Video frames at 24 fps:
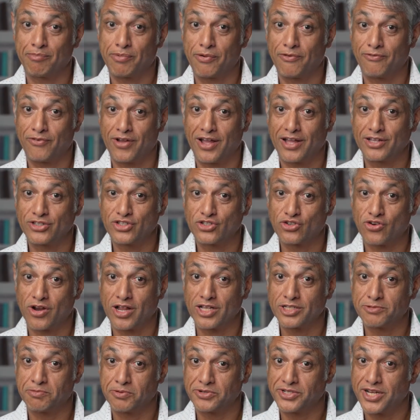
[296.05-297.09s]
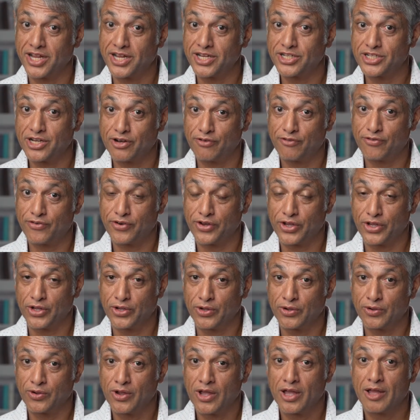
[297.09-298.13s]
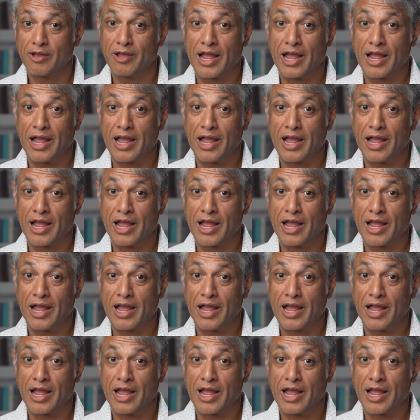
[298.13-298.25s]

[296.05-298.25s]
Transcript: provides transportation for you,